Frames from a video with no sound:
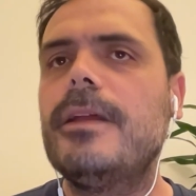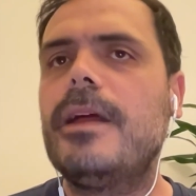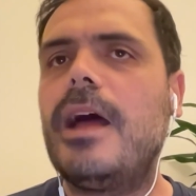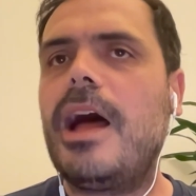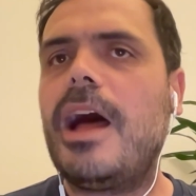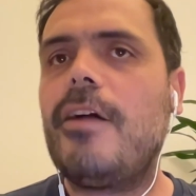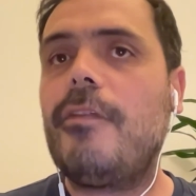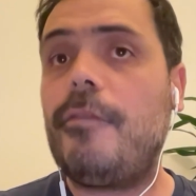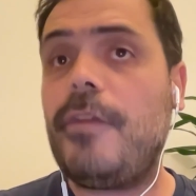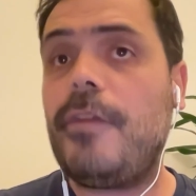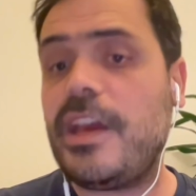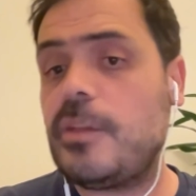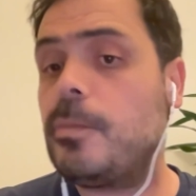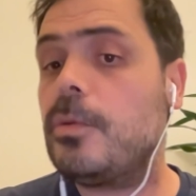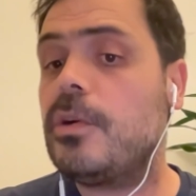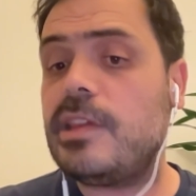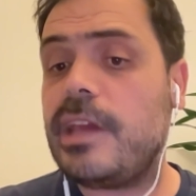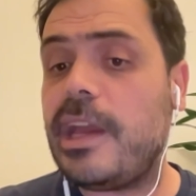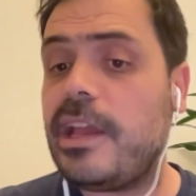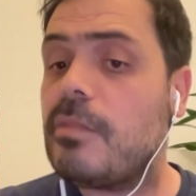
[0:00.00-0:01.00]

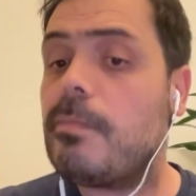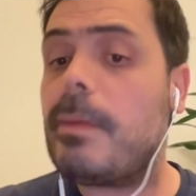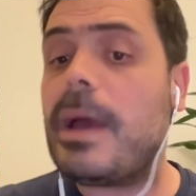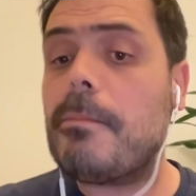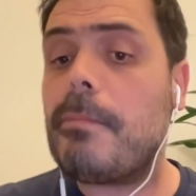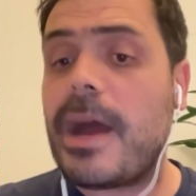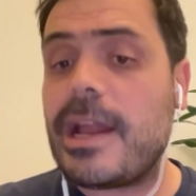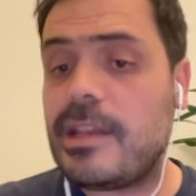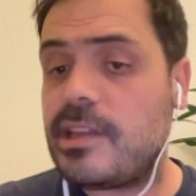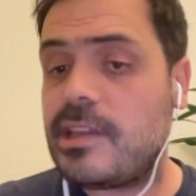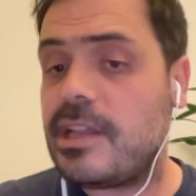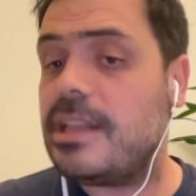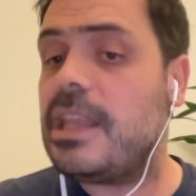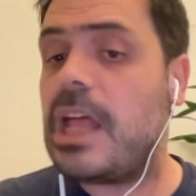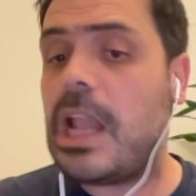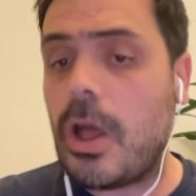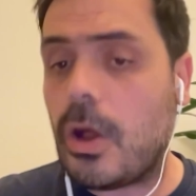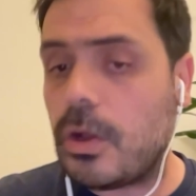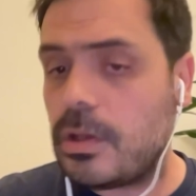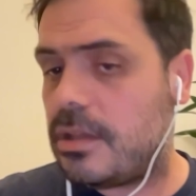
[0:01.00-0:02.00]
Facebook changed my mindset
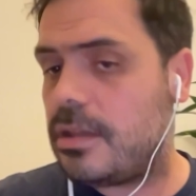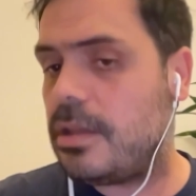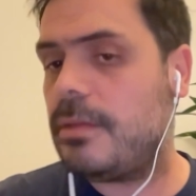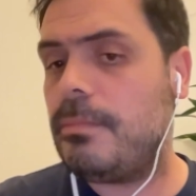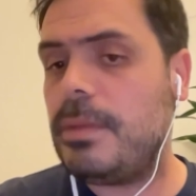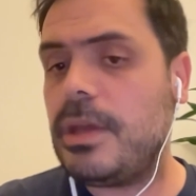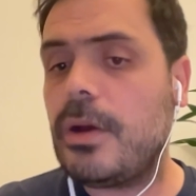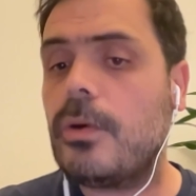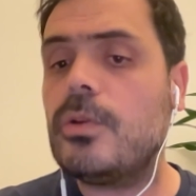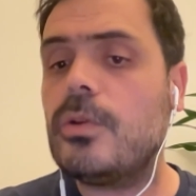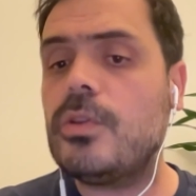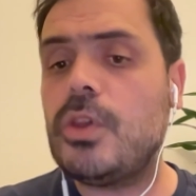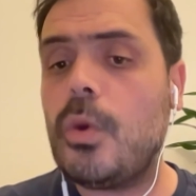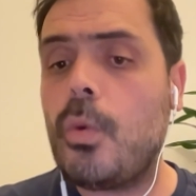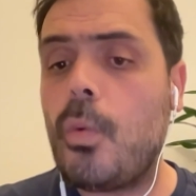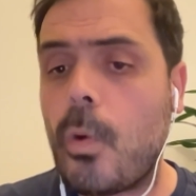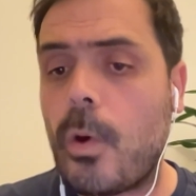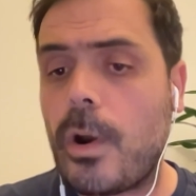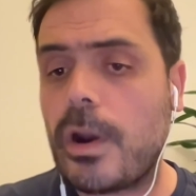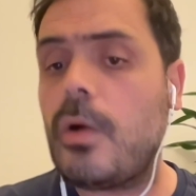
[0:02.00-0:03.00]
a lot because you
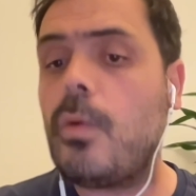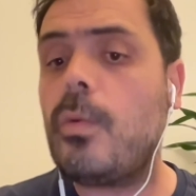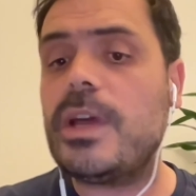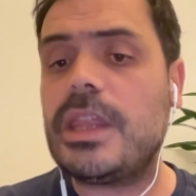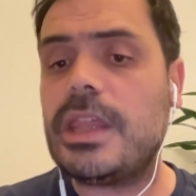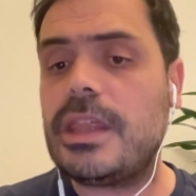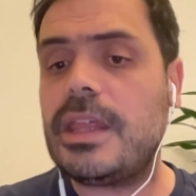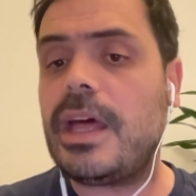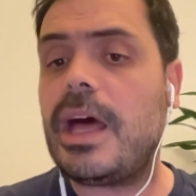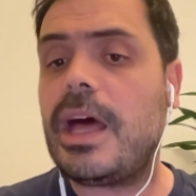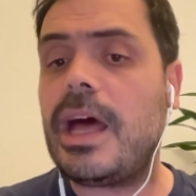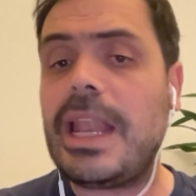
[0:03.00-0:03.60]
work with